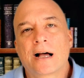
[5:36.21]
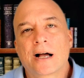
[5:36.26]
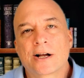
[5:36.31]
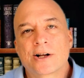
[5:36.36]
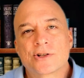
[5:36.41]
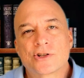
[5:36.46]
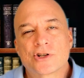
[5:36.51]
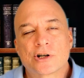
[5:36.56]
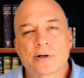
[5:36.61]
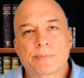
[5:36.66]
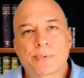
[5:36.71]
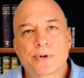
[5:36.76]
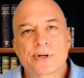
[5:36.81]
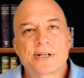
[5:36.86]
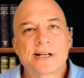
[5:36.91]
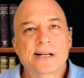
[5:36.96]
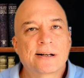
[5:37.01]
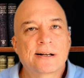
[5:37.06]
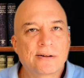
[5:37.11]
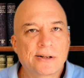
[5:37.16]
concern
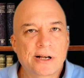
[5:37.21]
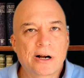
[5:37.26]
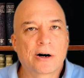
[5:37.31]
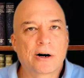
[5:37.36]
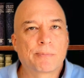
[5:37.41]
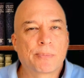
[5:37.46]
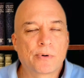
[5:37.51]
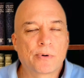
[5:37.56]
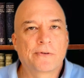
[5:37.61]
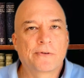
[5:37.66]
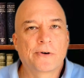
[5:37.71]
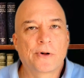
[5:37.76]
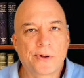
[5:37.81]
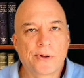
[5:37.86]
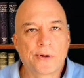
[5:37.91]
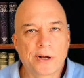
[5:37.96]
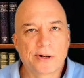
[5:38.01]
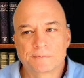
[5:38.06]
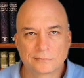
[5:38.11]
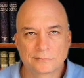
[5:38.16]
particularly our
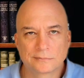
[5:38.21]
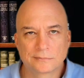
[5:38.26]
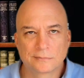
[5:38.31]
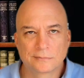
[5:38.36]
portfolios.